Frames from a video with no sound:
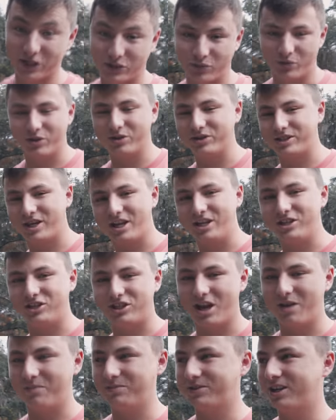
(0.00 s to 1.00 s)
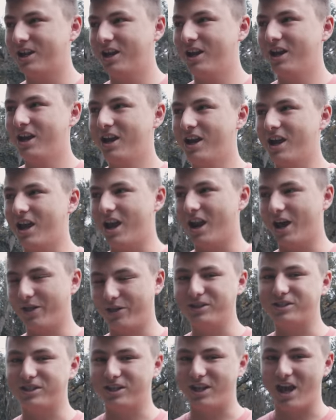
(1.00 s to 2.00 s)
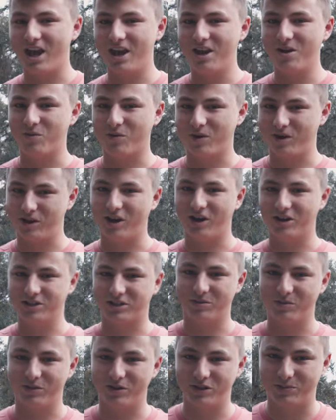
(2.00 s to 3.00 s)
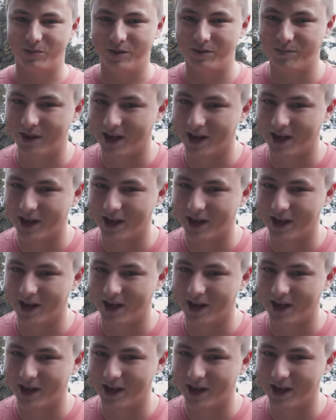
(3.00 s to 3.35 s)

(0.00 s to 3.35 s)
It's one of those hidden gems, and I think today we're gonna get on some of those big